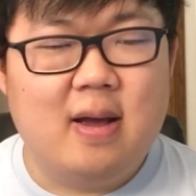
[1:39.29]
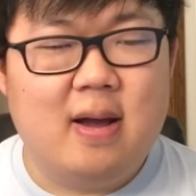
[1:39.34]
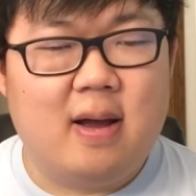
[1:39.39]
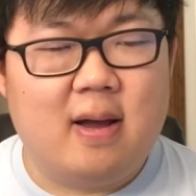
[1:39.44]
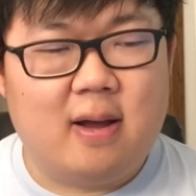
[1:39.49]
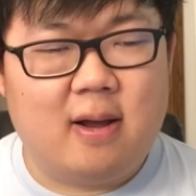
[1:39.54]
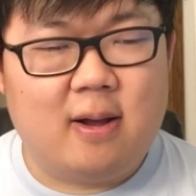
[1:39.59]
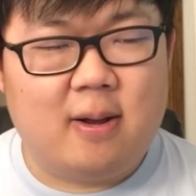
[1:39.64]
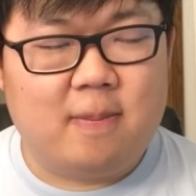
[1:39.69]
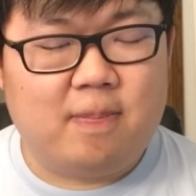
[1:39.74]

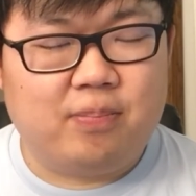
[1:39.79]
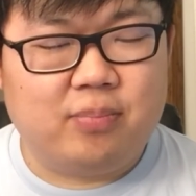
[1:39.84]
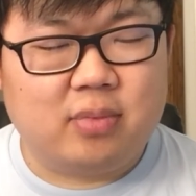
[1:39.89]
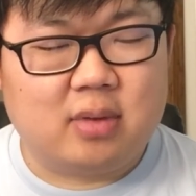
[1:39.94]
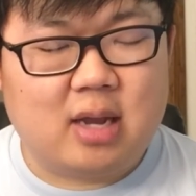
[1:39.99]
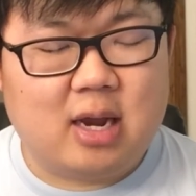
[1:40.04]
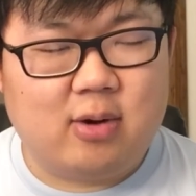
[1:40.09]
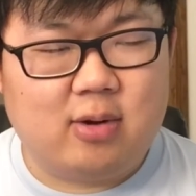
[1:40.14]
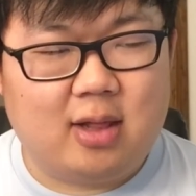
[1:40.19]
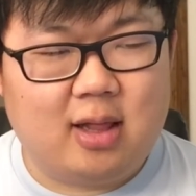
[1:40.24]

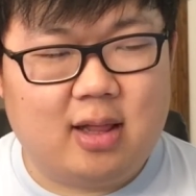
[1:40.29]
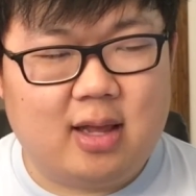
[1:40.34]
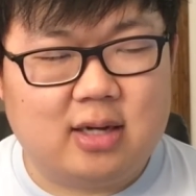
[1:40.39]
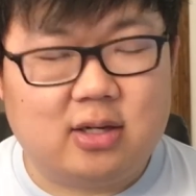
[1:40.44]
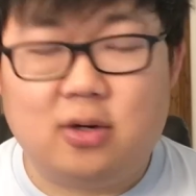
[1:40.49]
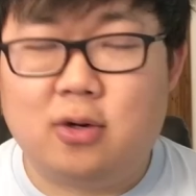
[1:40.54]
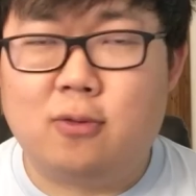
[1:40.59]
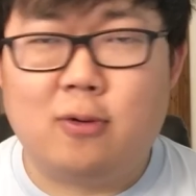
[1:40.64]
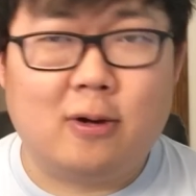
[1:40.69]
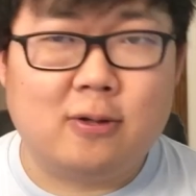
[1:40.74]
I really
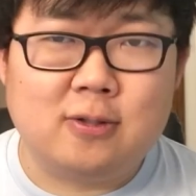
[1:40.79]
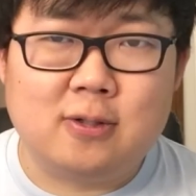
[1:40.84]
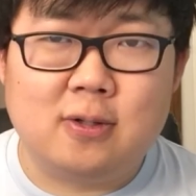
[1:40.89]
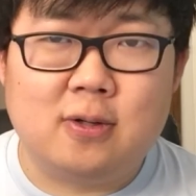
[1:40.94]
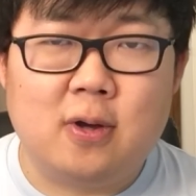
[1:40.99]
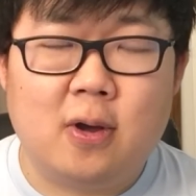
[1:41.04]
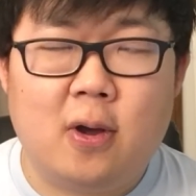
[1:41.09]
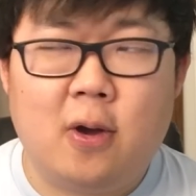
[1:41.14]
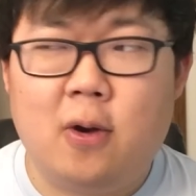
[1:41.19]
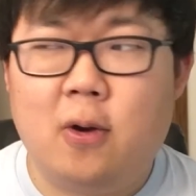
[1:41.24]
liked
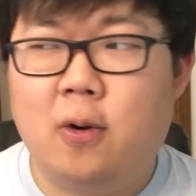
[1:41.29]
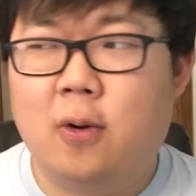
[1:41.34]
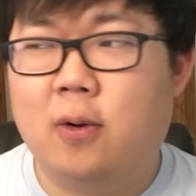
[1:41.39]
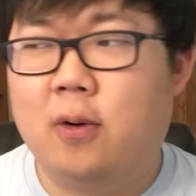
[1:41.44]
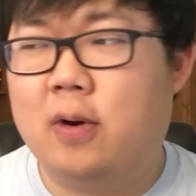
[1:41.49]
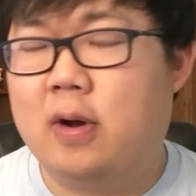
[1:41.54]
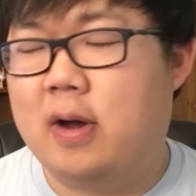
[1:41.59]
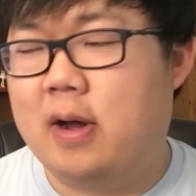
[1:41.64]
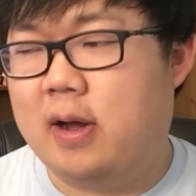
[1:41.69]
Aggretsuko.